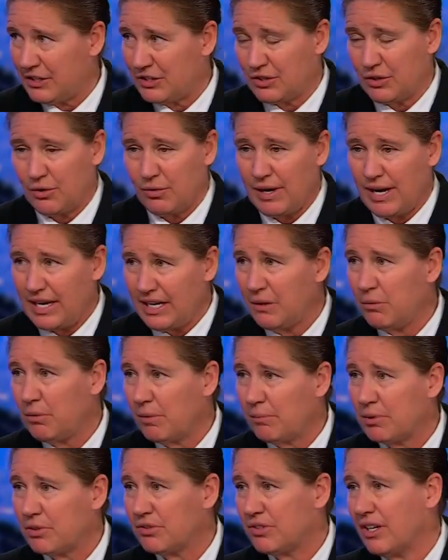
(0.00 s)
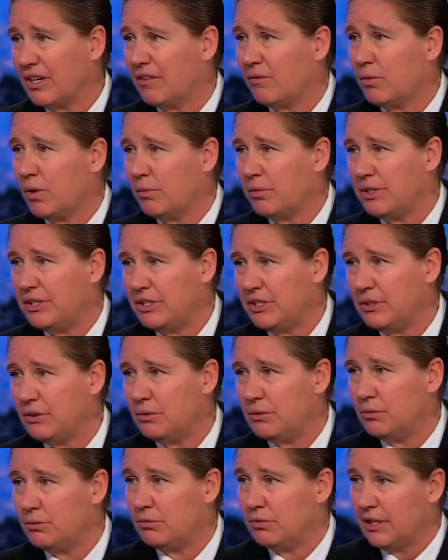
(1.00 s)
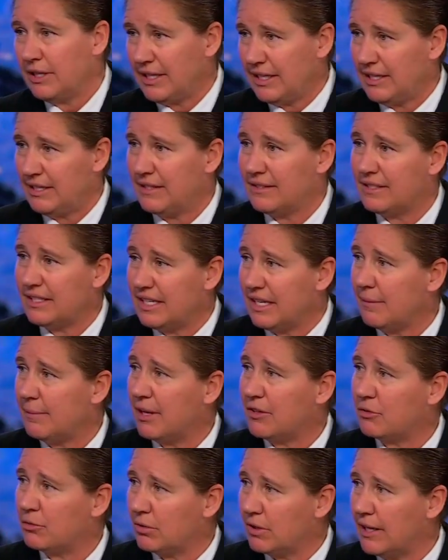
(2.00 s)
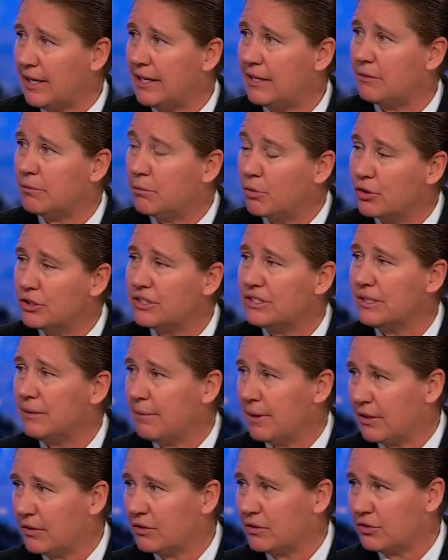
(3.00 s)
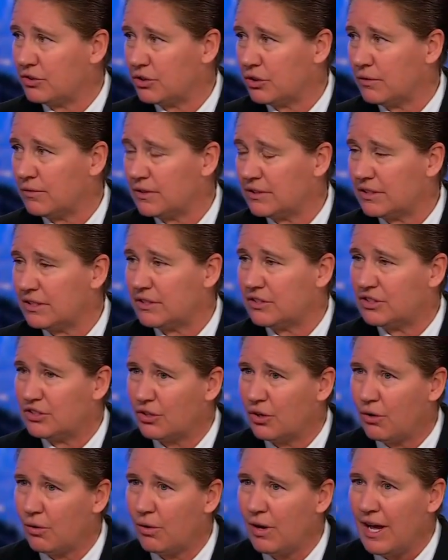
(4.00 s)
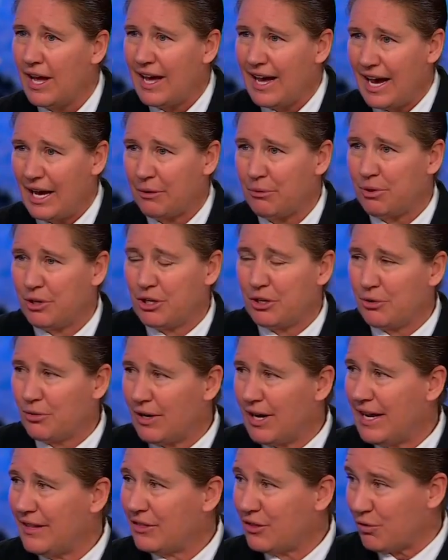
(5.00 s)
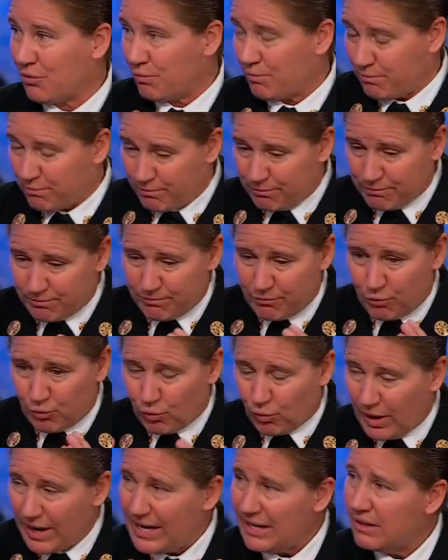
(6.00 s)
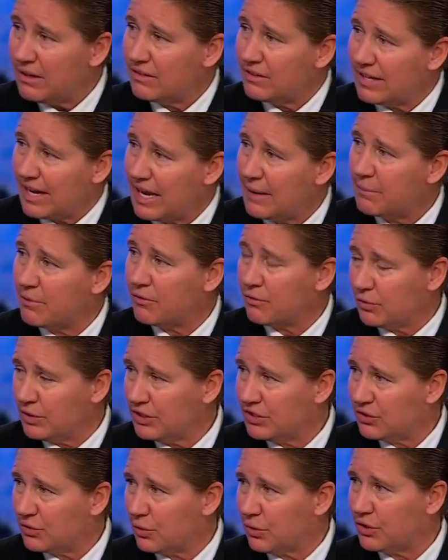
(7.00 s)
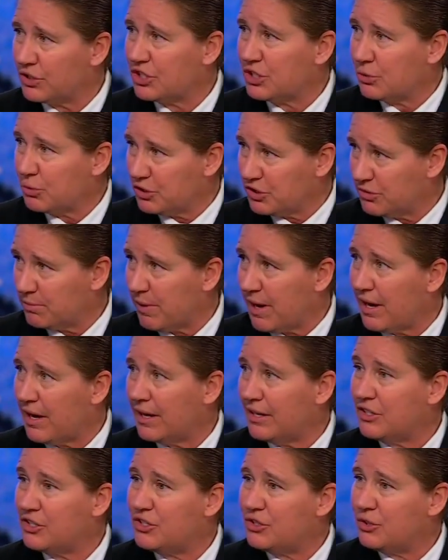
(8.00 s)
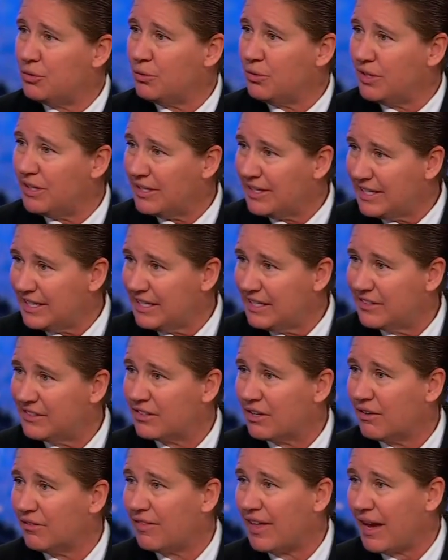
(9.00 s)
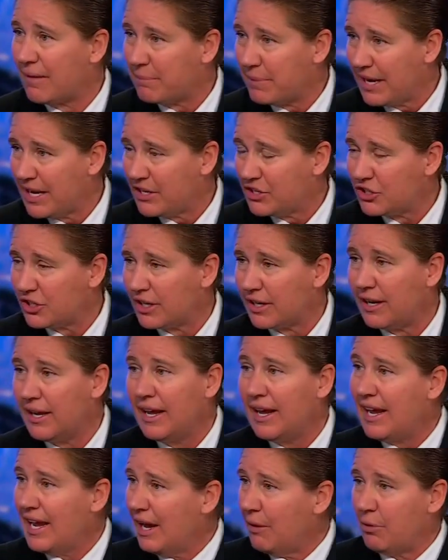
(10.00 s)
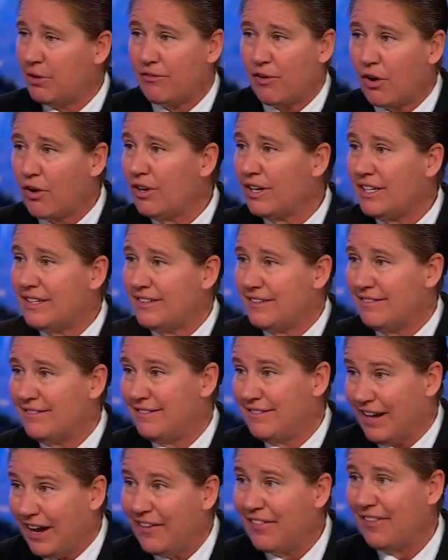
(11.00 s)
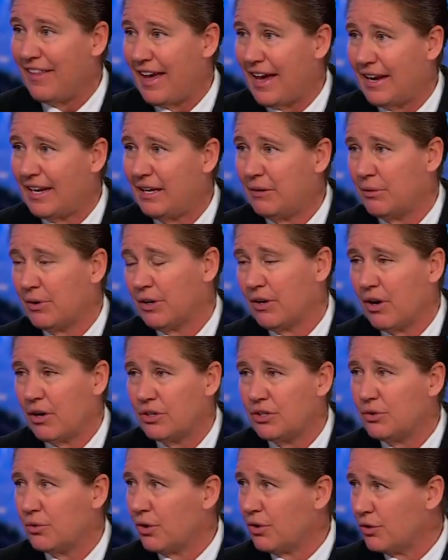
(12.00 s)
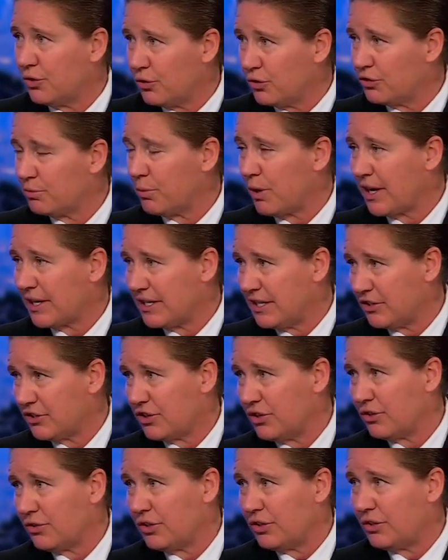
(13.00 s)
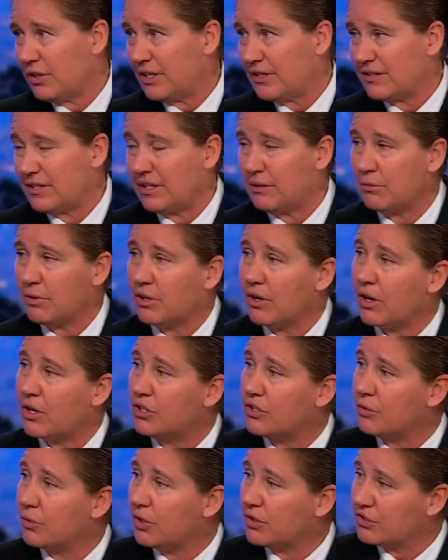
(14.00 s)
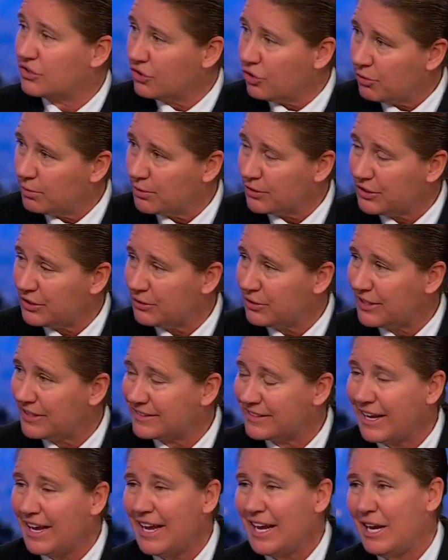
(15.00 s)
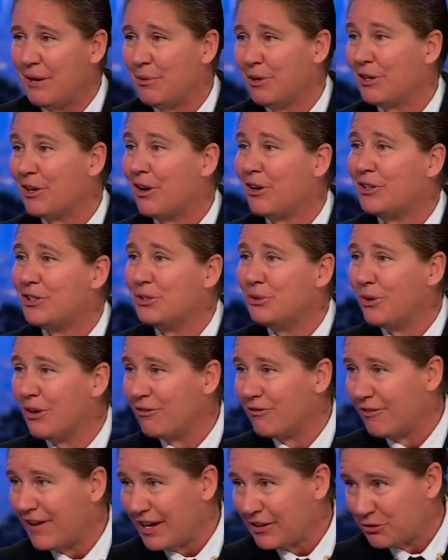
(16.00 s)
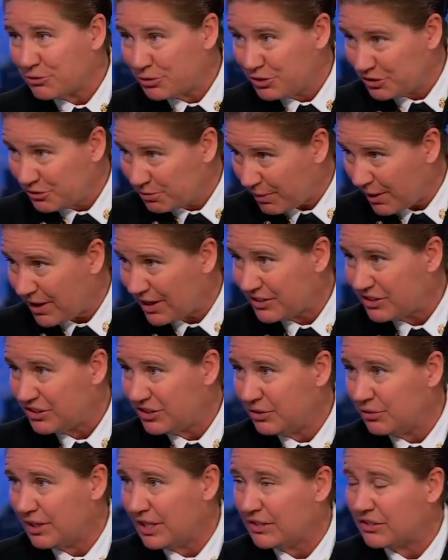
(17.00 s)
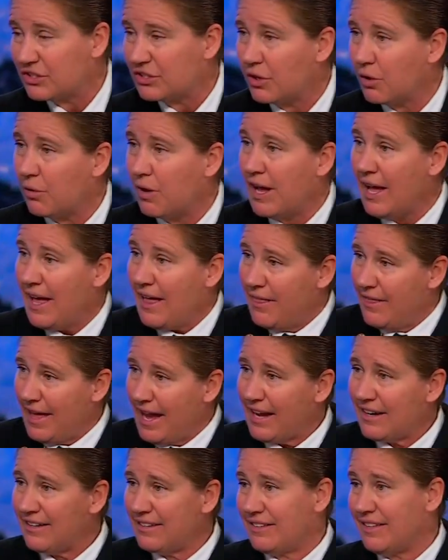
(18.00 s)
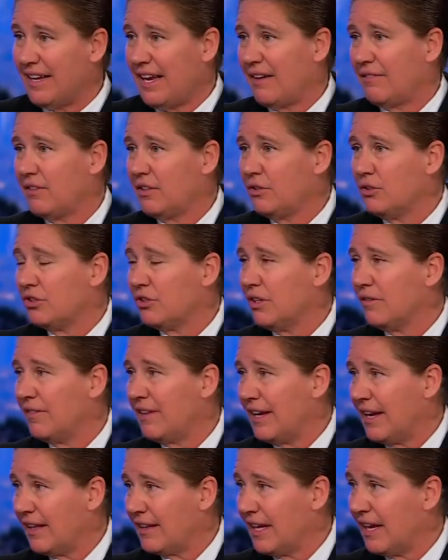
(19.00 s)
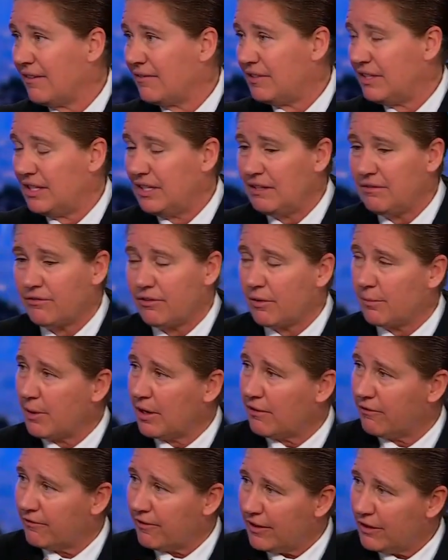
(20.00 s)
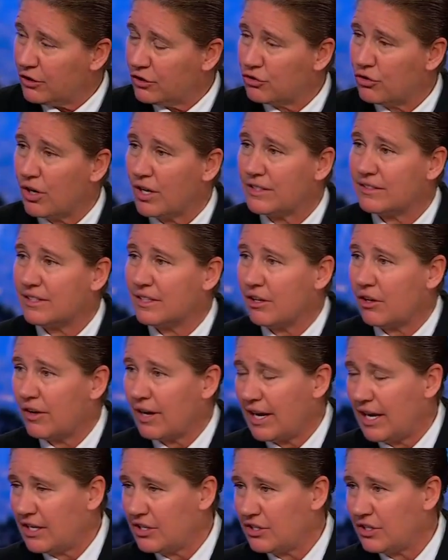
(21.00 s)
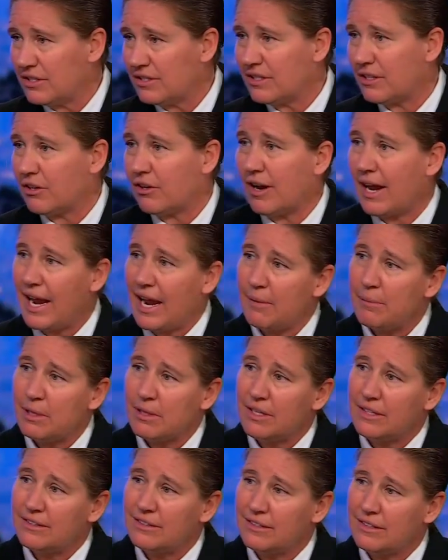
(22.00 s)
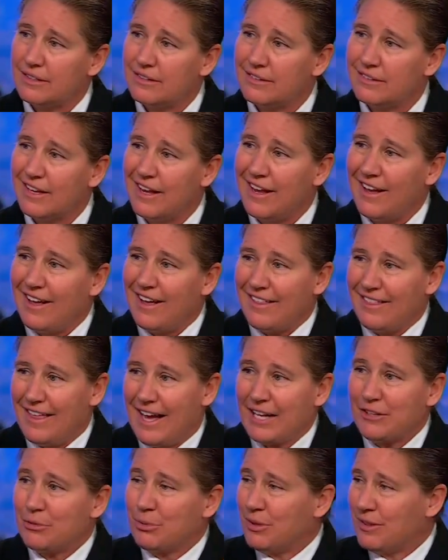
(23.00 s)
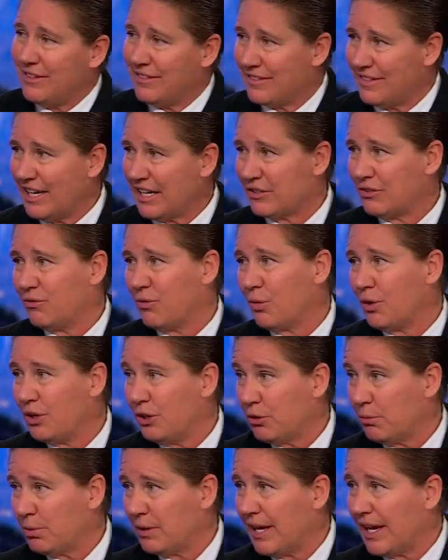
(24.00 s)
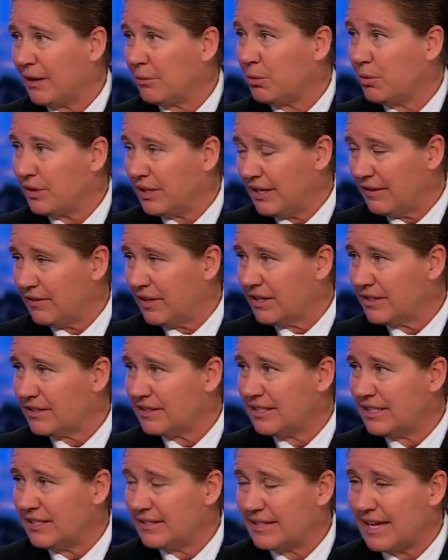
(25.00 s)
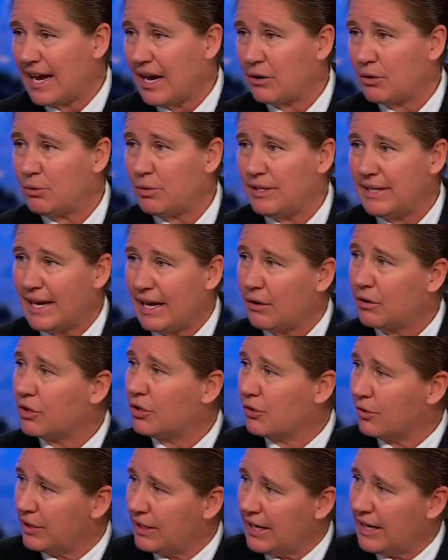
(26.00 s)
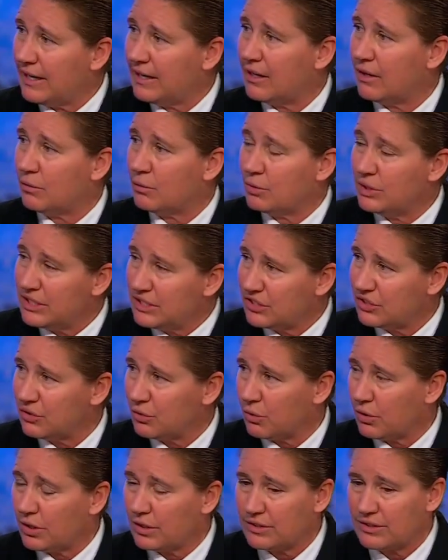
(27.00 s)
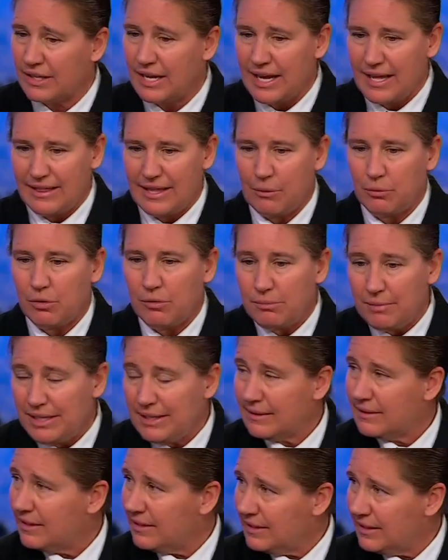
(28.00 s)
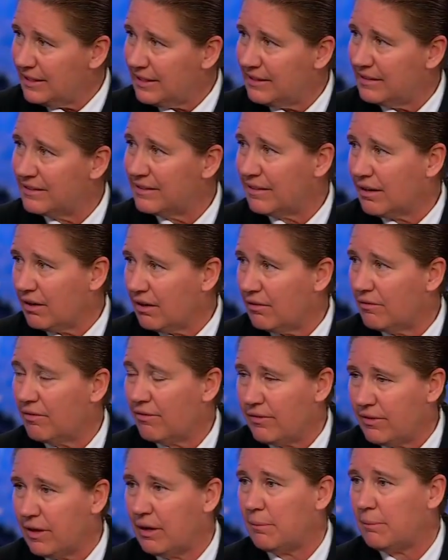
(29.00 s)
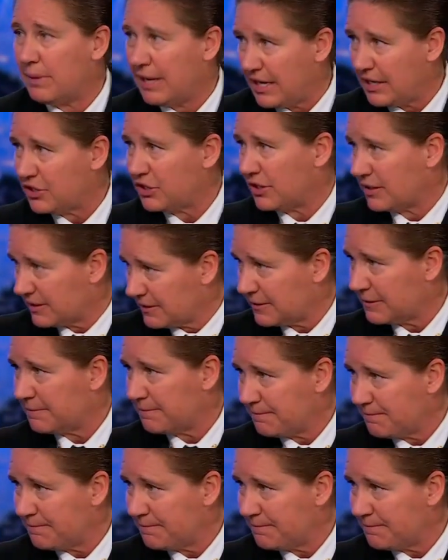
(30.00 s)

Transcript: So, 81% of what we do is EMS related, emergency mm -hmm. medical services. So, how do we create the right type of resource to respond to the needs of that patient. Mm -hmm. And we've already done that in regard to our nurse practitioner units, in regard to our sober units, in regard to our fast mm. response mm. units. So that is the evolution of the LAFD from our fire trucks and our engines and our ambulances. That's what this next four-year plan will give us is how do we now create a resource that will meet the needs of the patients. Mm.